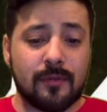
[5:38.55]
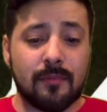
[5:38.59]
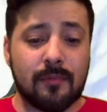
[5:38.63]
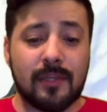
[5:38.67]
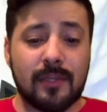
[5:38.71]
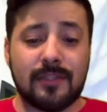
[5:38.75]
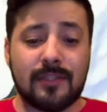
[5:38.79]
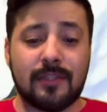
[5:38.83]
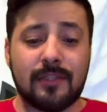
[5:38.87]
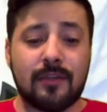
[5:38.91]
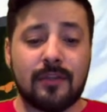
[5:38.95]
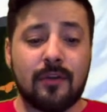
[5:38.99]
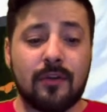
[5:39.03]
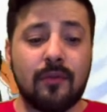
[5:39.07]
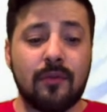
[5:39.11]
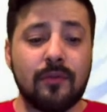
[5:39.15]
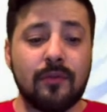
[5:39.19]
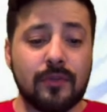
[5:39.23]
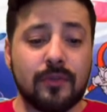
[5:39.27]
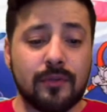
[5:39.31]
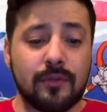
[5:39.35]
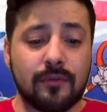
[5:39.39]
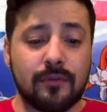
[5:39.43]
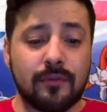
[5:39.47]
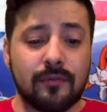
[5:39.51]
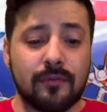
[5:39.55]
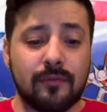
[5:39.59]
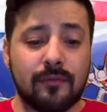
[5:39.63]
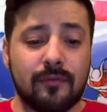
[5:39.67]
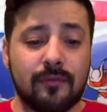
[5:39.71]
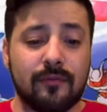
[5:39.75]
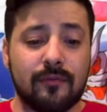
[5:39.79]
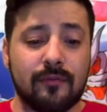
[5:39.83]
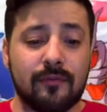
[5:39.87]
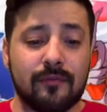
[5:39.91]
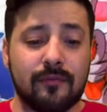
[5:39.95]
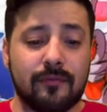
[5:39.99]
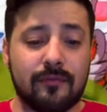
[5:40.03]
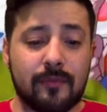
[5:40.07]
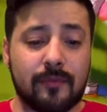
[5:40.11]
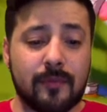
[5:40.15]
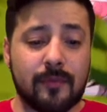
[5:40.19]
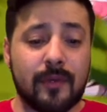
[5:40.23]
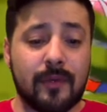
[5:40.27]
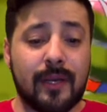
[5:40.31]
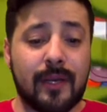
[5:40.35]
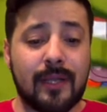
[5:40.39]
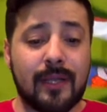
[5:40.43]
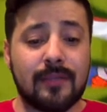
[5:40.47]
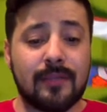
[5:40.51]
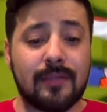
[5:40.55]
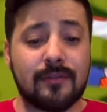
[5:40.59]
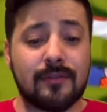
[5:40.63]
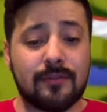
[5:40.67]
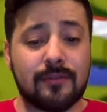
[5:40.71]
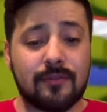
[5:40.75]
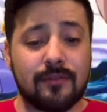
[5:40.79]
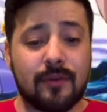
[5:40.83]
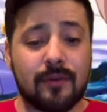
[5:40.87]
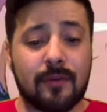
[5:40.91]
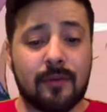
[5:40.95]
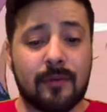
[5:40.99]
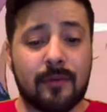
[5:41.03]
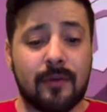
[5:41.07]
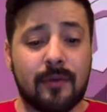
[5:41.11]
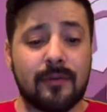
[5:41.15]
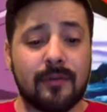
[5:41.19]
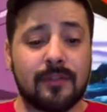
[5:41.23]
Place a Goku from your hand into the drop area,